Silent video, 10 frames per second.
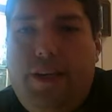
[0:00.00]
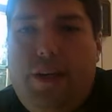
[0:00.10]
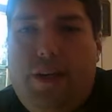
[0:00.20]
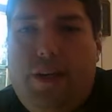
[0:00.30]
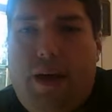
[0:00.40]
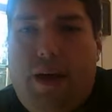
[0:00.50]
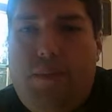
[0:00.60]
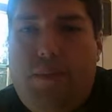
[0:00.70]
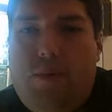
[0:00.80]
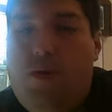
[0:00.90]
of
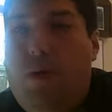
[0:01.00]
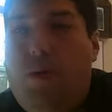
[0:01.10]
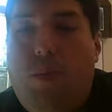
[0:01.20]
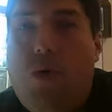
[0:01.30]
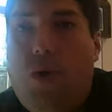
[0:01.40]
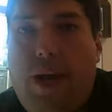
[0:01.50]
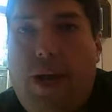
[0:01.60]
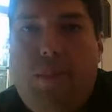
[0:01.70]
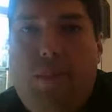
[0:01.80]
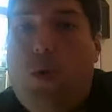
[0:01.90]

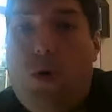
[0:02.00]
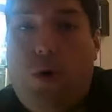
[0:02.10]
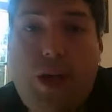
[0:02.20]
moral